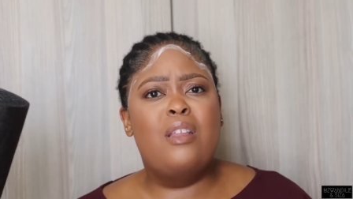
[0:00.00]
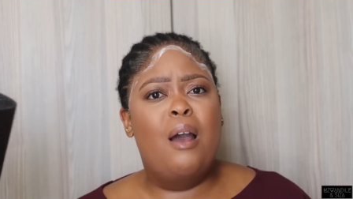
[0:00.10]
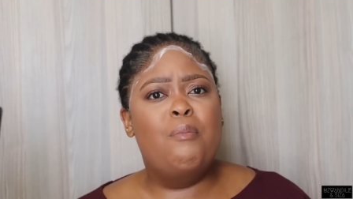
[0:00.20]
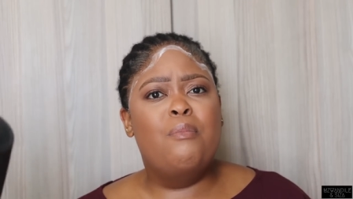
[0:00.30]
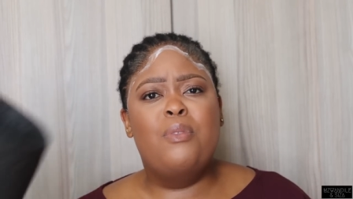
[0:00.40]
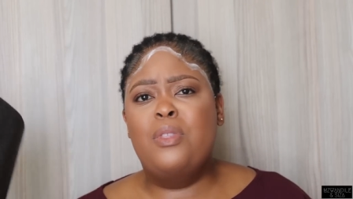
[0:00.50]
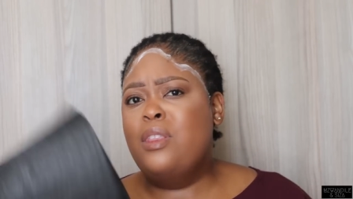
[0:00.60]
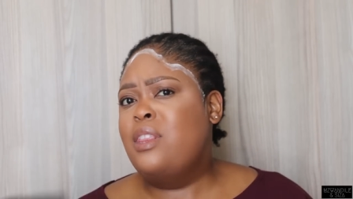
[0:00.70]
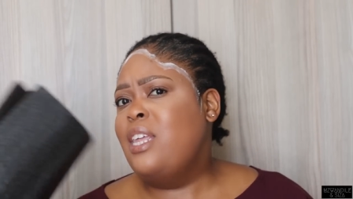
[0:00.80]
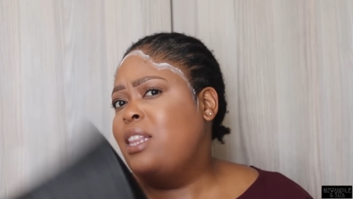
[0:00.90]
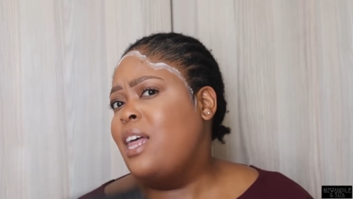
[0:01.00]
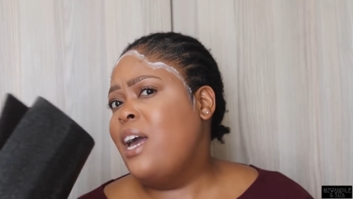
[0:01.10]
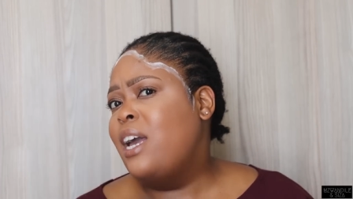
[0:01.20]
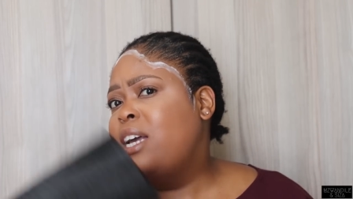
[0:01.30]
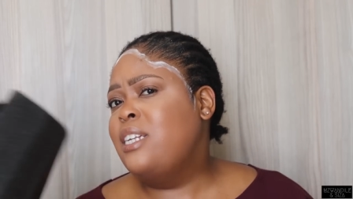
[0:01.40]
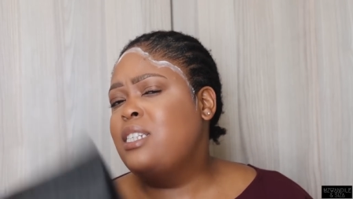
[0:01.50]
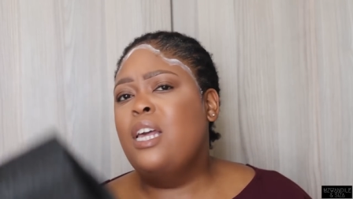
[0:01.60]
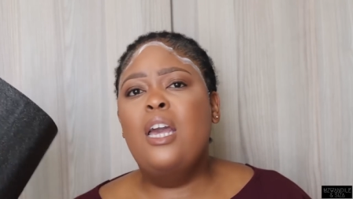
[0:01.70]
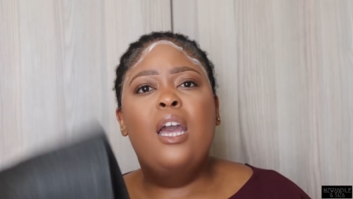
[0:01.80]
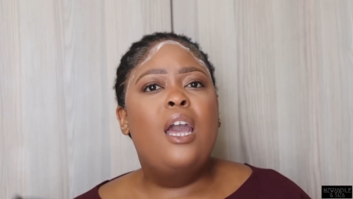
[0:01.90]
um, thick thighs,
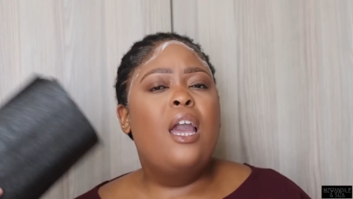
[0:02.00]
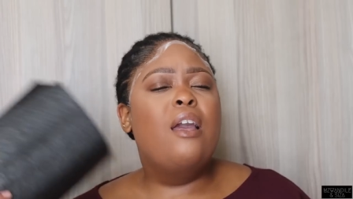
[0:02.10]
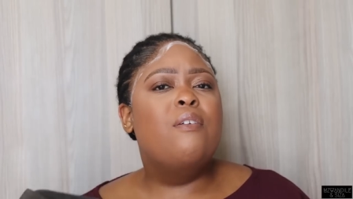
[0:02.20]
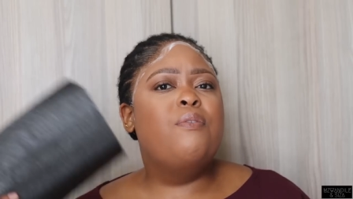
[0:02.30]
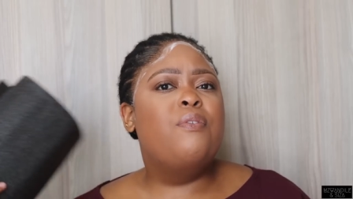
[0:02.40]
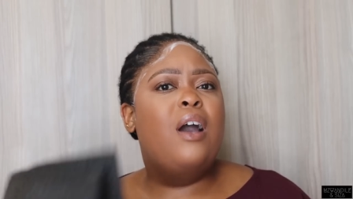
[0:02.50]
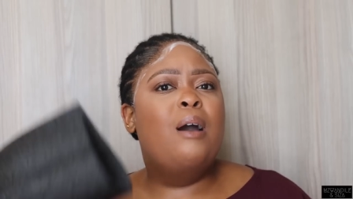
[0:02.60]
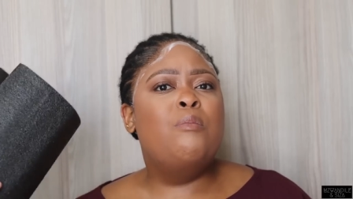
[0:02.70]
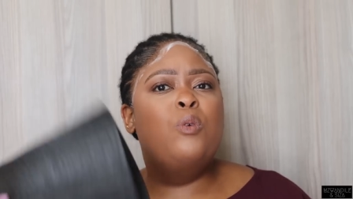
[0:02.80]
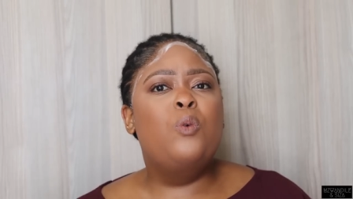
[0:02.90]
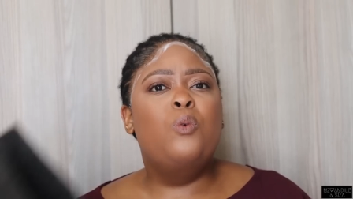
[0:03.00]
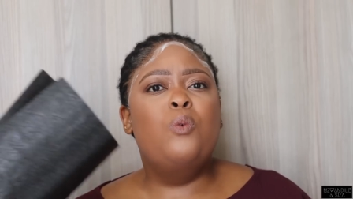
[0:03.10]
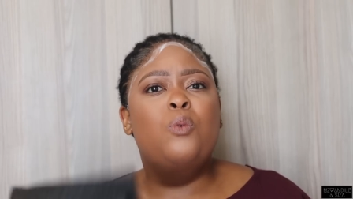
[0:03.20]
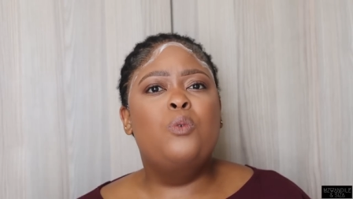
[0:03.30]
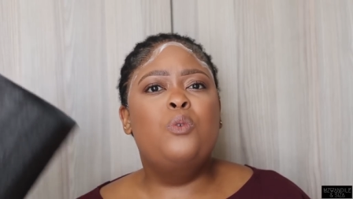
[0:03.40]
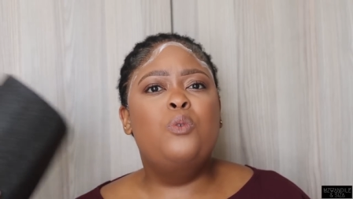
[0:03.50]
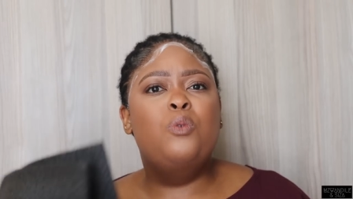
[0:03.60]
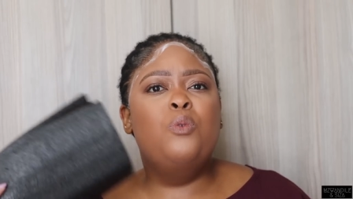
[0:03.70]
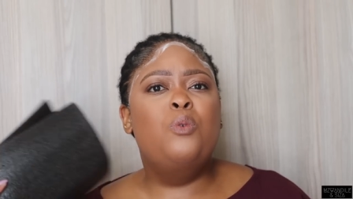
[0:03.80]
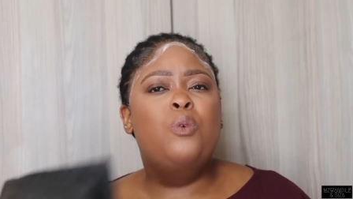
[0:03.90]
if um, oh,
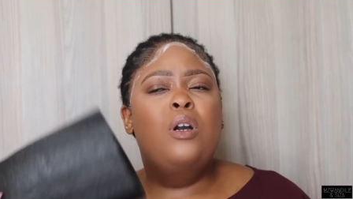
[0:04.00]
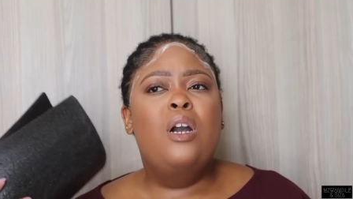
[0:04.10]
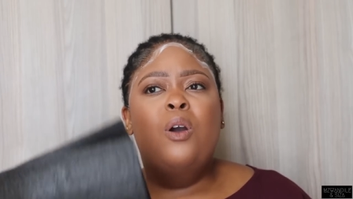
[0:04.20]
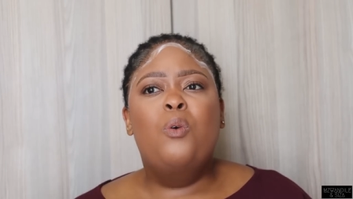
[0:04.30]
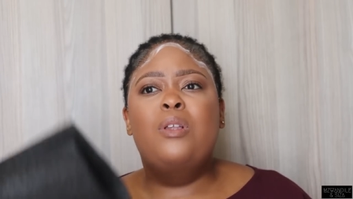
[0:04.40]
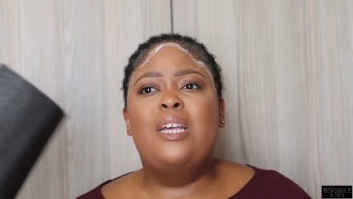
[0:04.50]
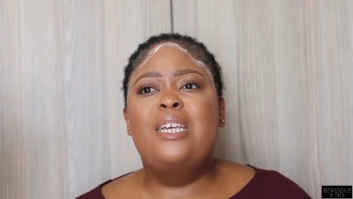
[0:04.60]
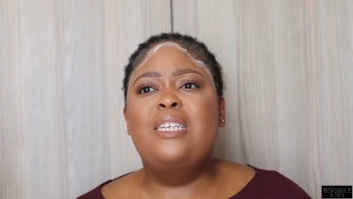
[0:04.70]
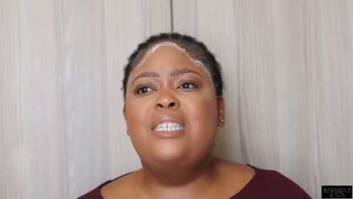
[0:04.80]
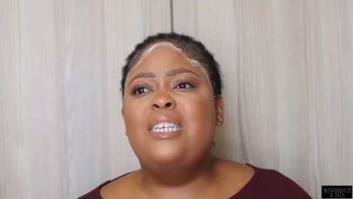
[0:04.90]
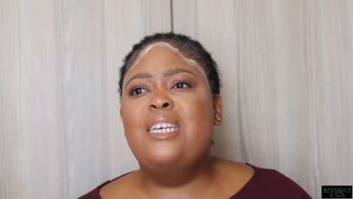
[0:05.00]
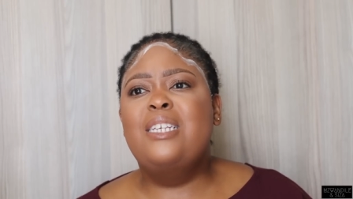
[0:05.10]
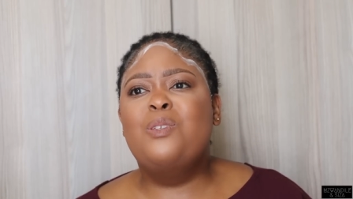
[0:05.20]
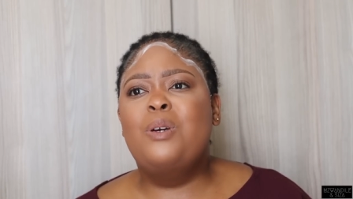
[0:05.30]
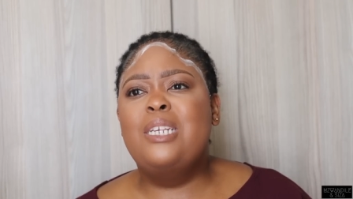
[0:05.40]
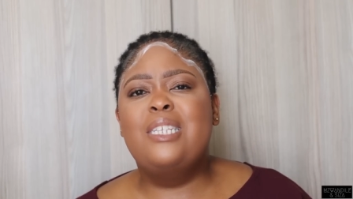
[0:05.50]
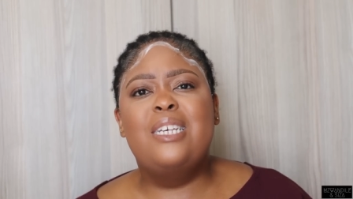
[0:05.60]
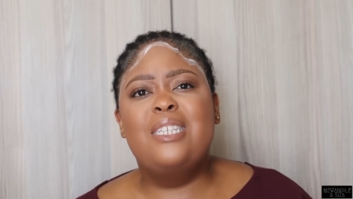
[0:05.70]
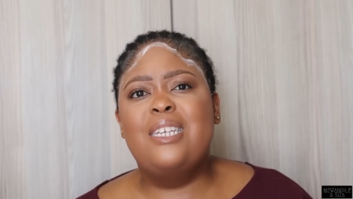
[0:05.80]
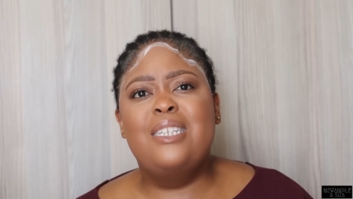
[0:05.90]
you the kiss kiss what is
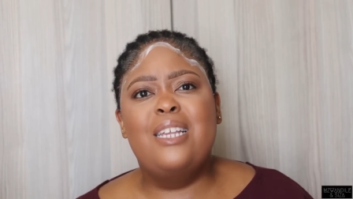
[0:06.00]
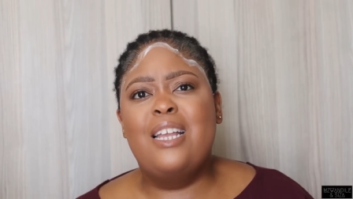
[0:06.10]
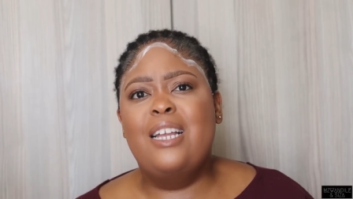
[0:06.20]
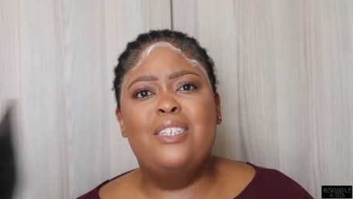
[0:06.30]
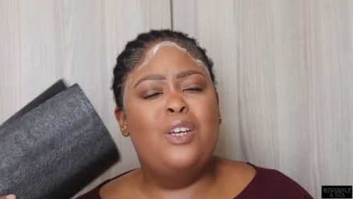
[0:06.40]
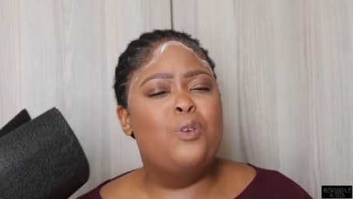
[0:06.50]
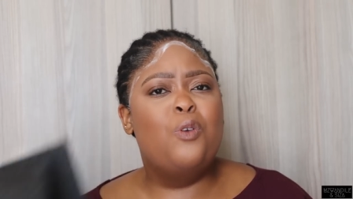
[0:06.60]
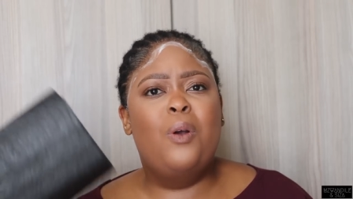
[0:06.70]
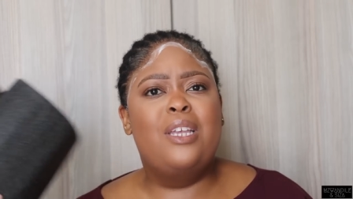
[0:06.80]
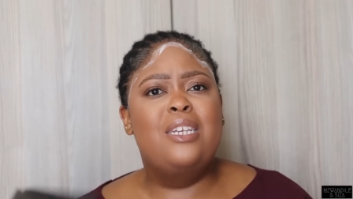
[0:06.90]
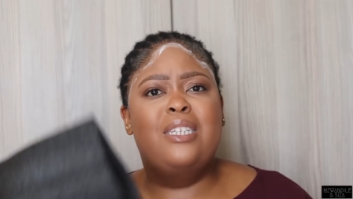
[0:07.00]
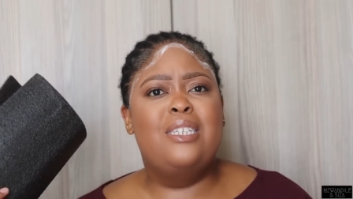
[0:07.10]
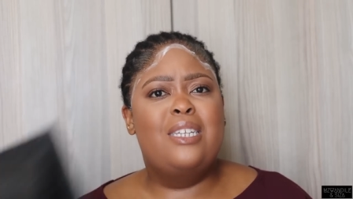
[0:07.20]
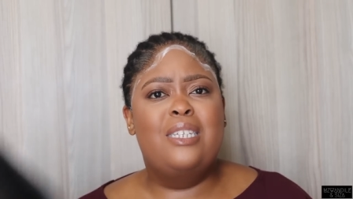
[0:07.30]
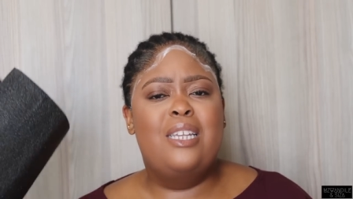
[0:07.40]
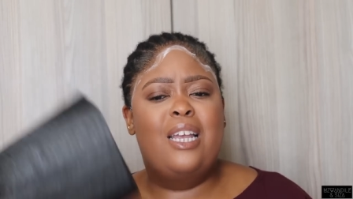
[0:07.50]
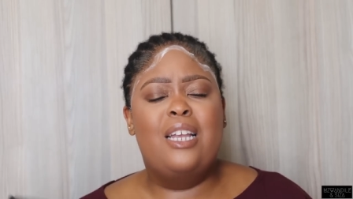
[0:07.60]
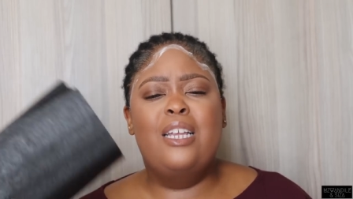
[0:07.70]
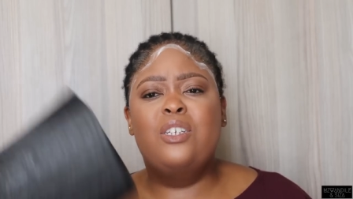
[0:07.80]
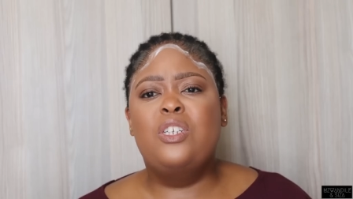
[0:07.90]
kiss kiss in english i don't know what kiss kiss is in
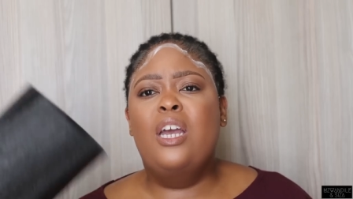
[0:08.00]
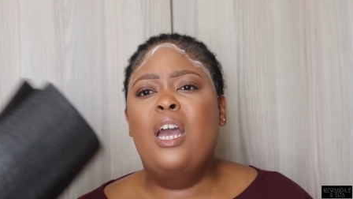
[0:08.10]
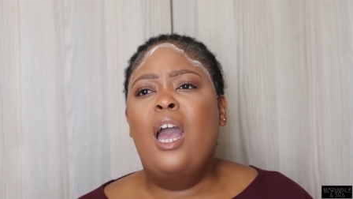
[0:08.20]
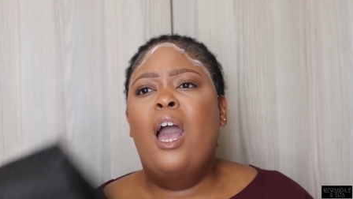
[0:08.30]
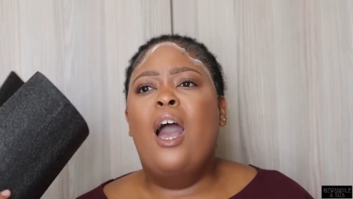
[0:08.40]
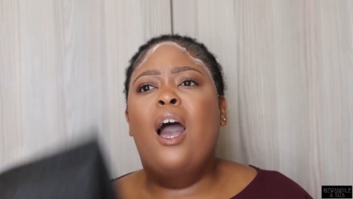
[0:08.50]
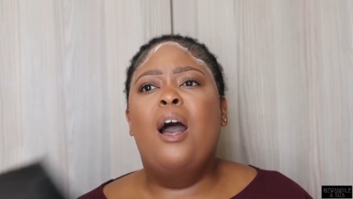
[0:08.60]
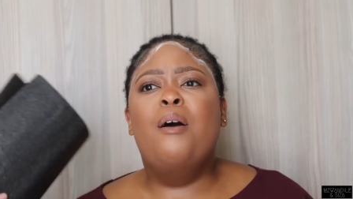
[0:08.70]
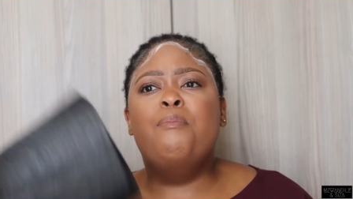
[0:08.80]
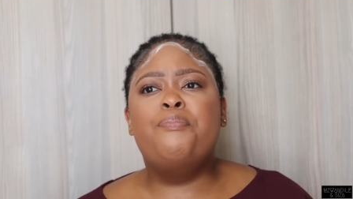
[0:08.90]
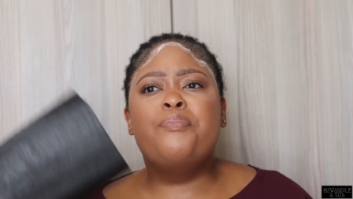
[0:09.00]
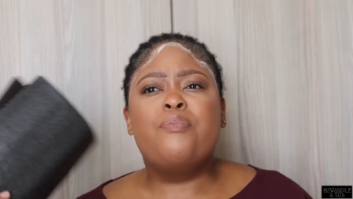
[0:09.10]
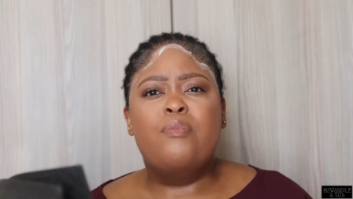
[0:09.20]
english um,